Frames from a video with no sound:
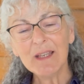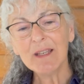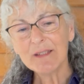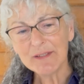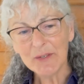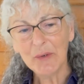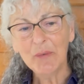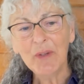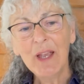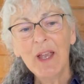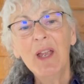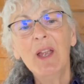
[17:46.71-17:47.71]
So
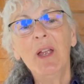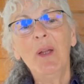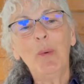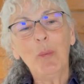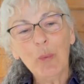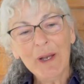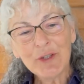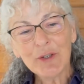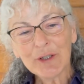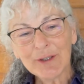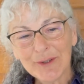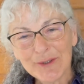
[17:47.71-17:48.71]
when
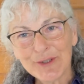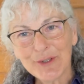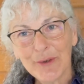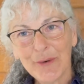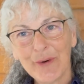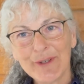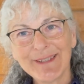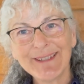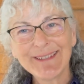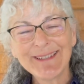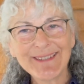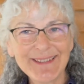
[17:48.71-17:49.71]
you're close to your horse,
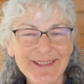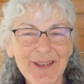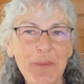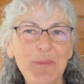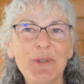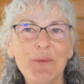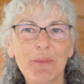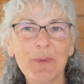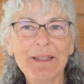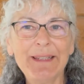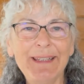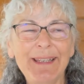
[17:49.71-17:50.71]
this is the time to
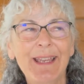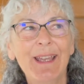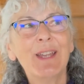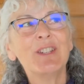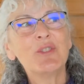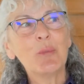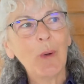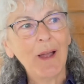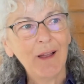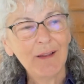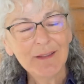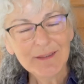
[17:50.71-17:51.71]
really
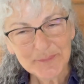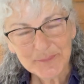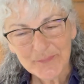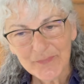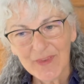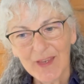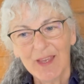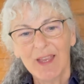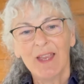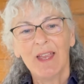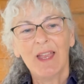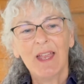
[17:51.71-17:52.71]
dwell
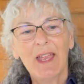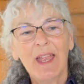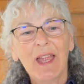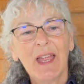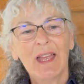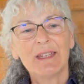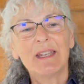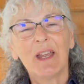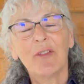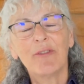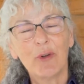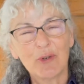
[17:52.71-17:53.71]
and
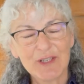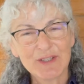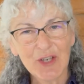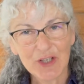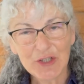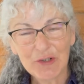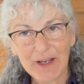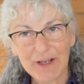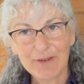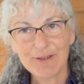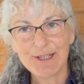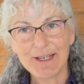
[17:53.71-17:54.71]
focus on your
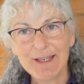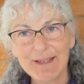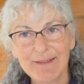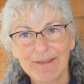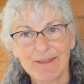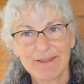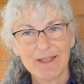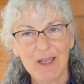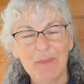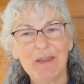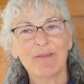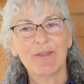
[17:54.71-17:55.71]
energy that's
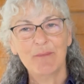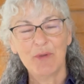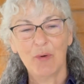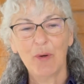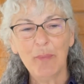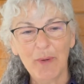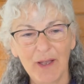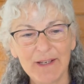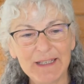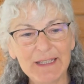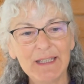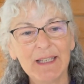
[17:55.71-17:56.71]
coming from your
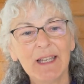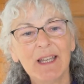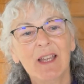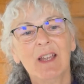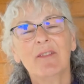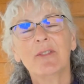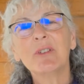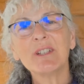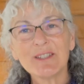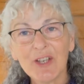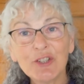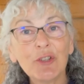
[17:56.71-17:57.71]
body.
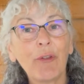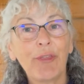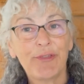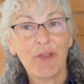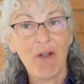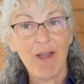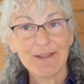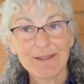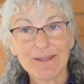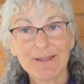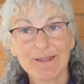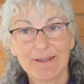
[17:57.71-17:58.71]
Focus on your
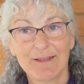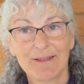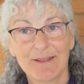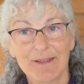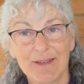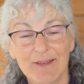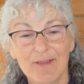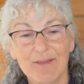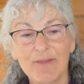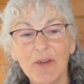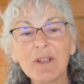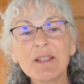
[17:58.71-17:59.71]
thoughts.
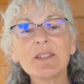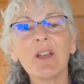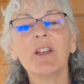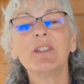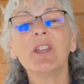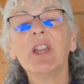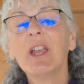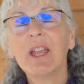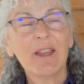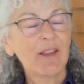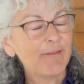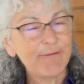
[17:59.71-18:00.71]
Focus on
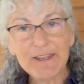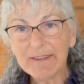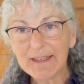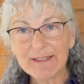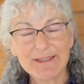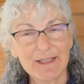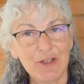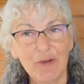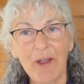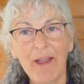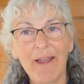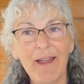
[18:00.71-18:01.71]
feelings that you
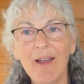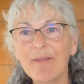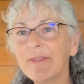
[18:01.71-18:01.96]
have,